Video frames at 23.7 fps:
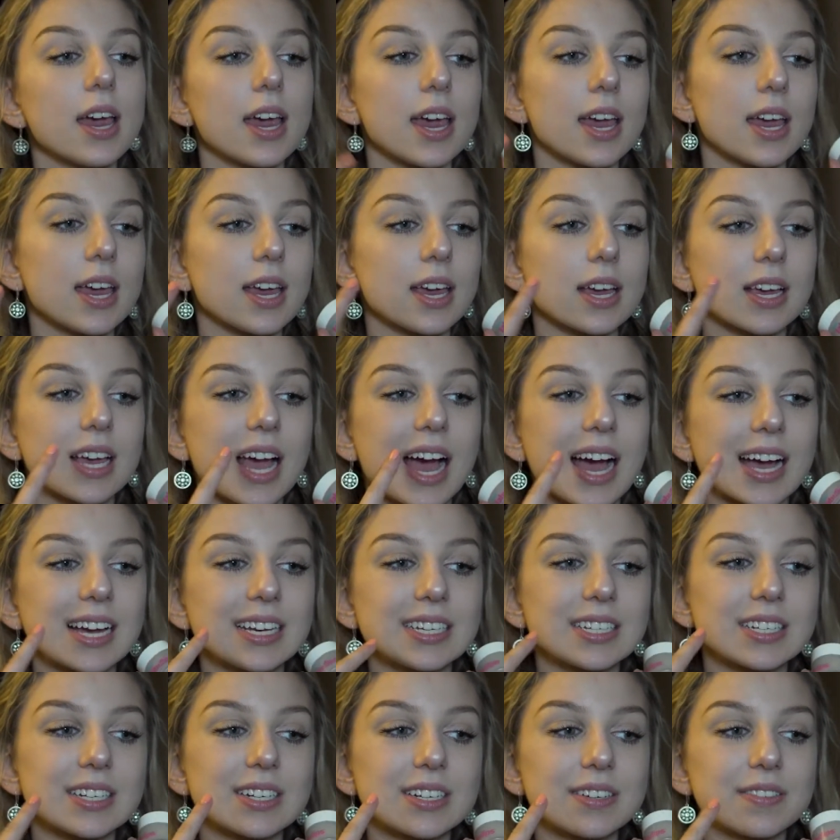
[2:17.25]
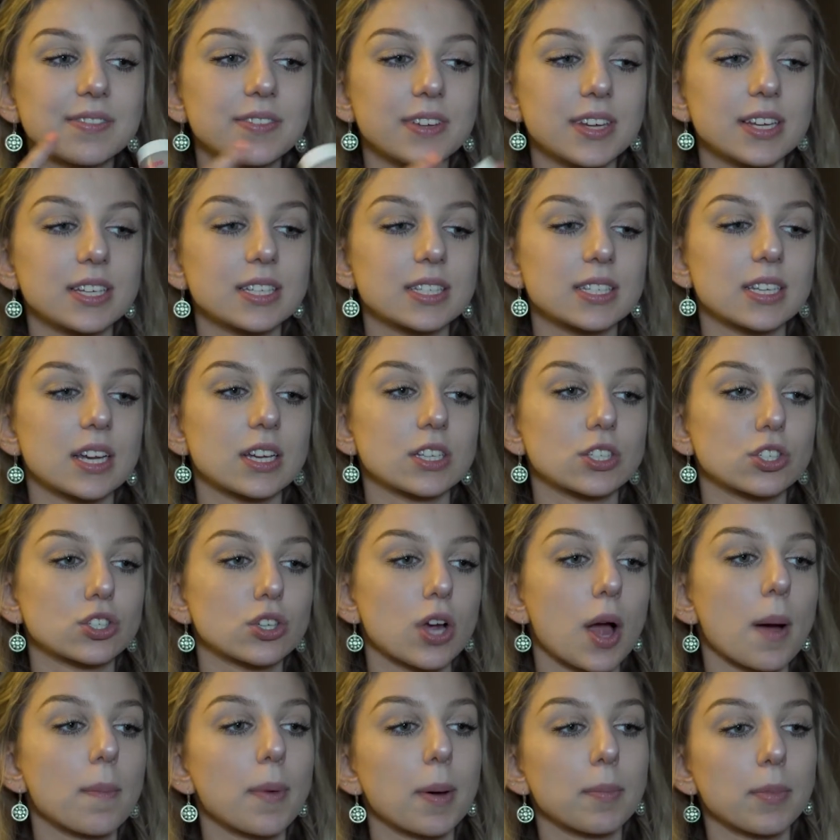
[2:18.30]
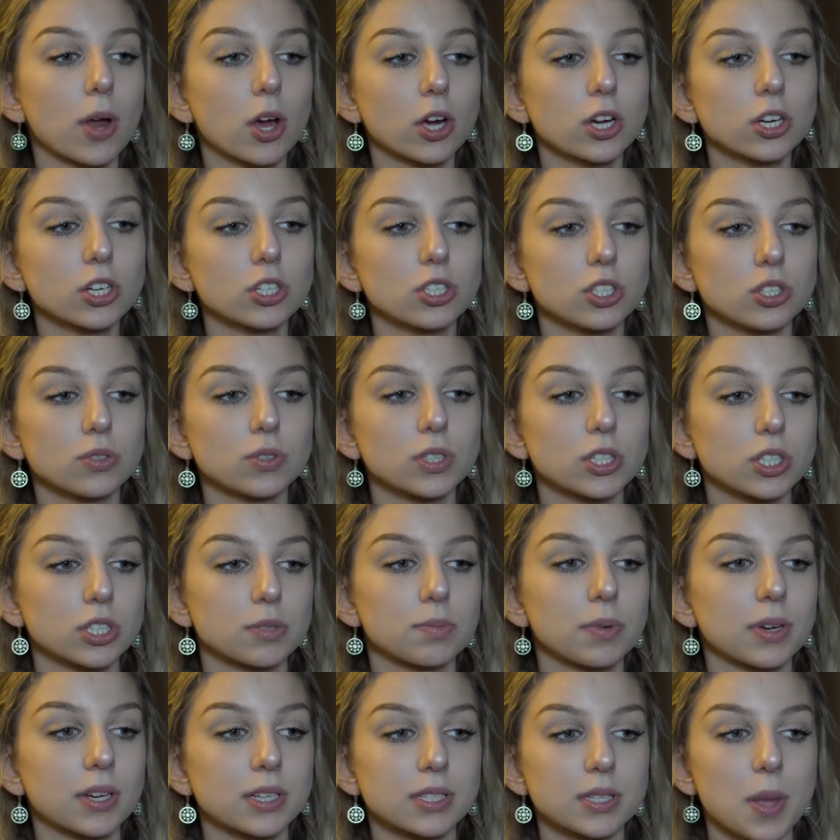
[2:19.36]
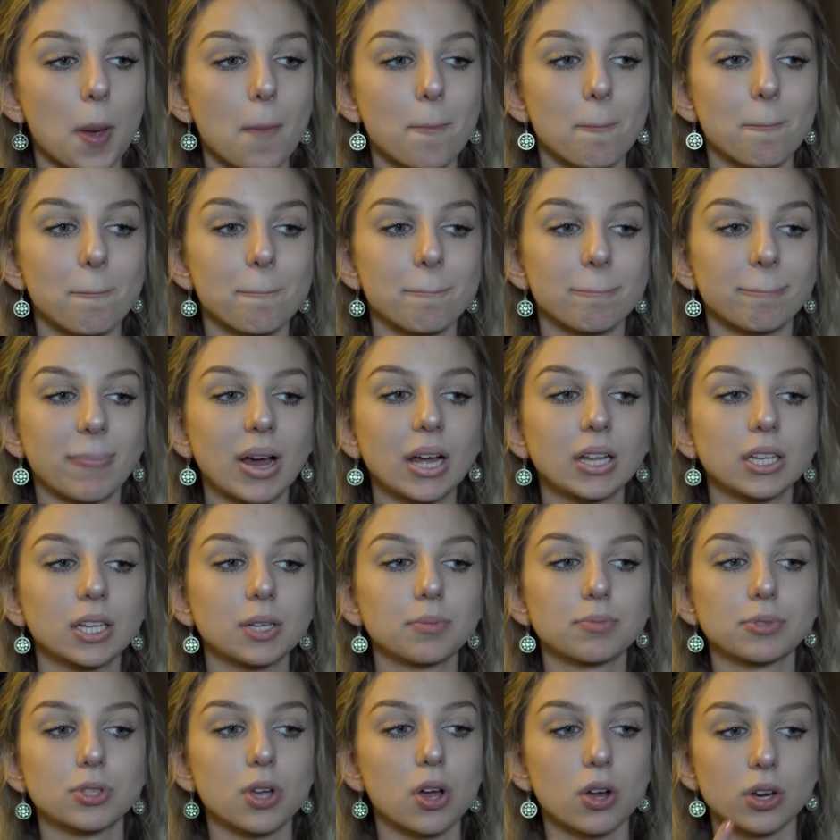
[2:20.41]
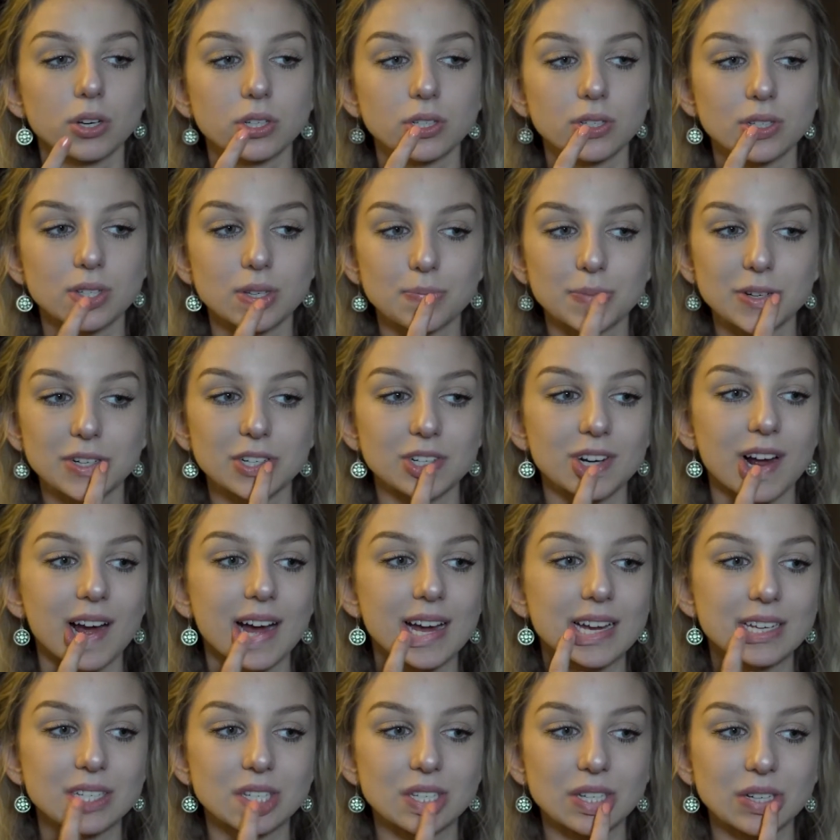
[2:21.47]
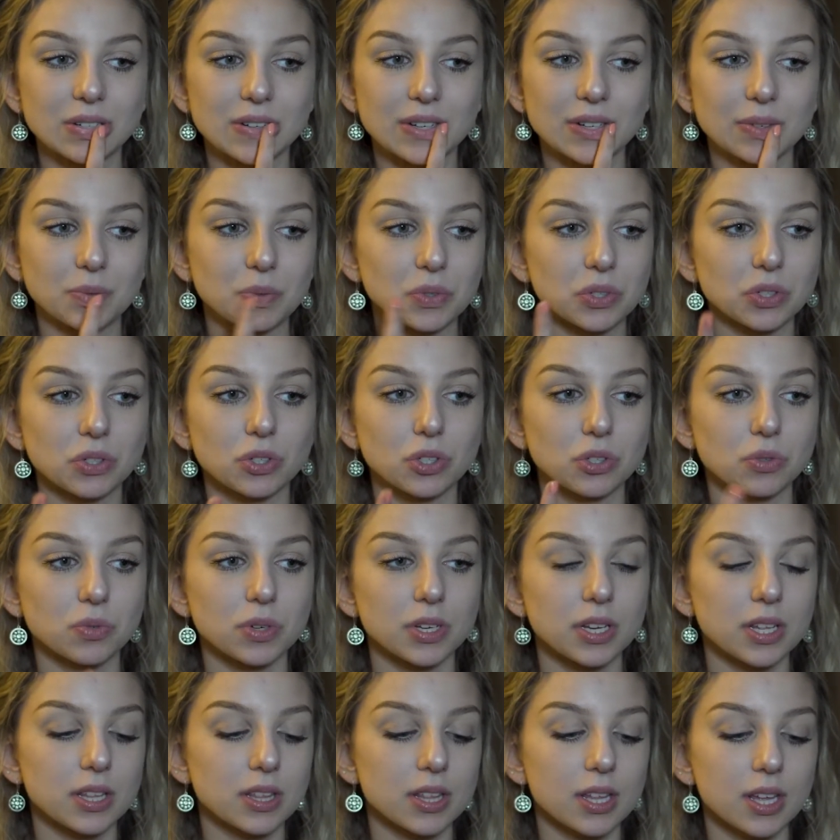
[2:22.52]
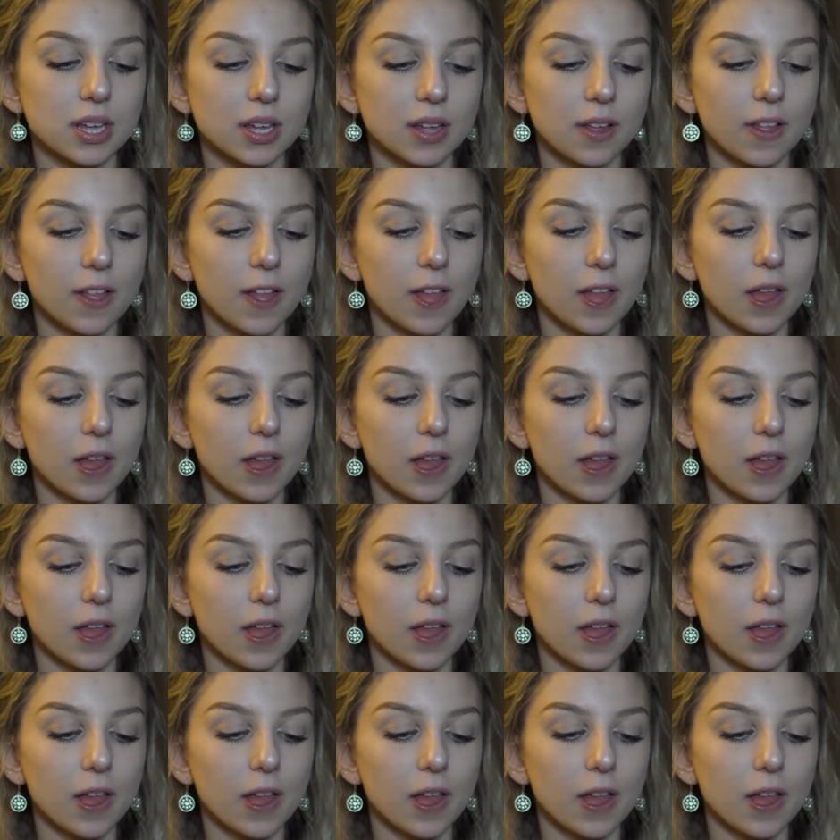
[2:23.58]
It kind of is a scrub. I'm not going to do it just because my lips aren't super dry, so it wouldn't do anything.